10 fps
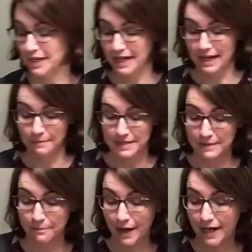an empty
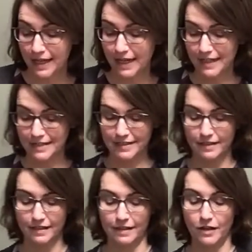bucket,
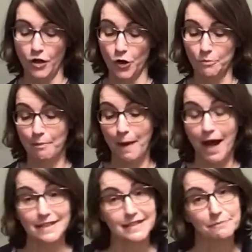
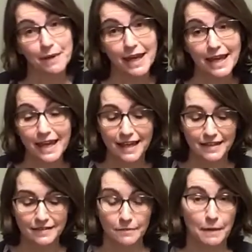pots and
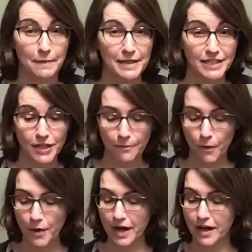pans, maybe
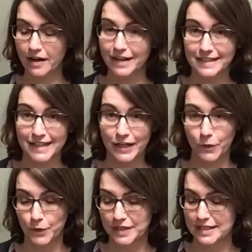Tupperware, and take a
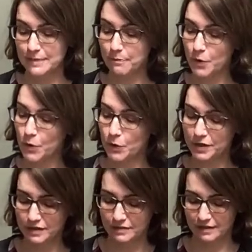wooden
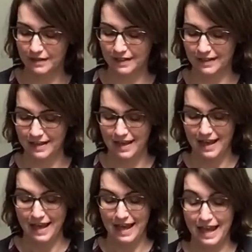spoon
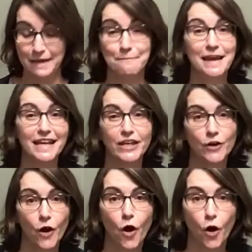and make
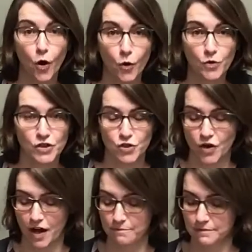your own
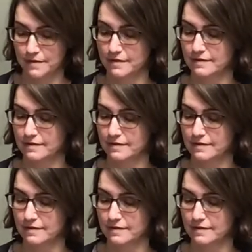drums.